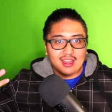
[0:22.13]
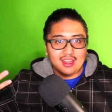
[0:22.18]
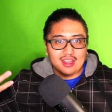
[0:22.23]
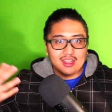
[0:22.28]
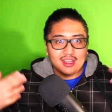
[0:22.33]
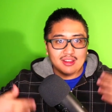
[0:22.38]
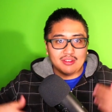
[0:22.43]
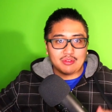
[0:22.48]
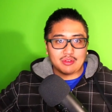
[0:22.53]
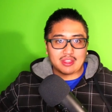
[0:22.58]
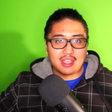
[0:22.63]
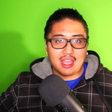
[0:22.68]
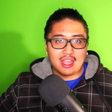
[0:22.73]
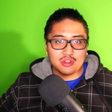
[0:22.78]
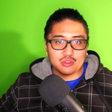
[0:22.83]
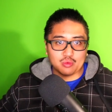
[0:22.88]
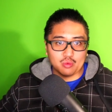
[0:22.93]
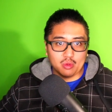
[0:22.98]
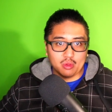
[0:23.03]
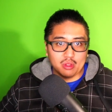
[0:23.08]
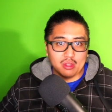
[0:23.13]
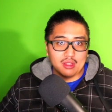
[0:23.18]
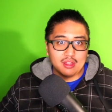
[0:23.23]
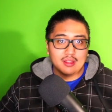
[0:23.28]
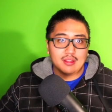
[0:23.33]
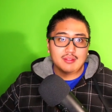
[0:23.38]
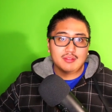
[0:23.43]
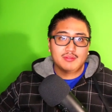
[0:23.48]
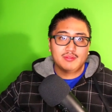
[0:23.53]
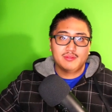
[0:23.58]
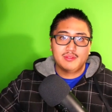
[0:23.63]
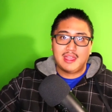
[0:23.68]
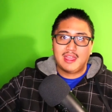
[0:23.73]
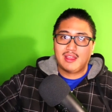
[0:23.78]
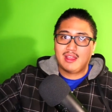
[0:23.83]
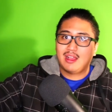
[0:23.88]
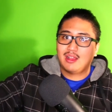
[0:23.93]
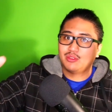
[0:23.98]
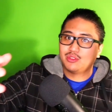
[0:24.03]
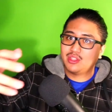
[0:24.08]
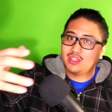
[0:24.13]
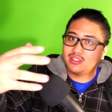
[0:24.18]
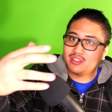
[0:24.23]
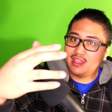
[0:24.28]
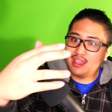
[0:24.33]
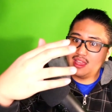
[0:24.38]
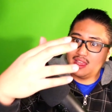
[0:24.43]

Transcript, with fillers: of a casual that houses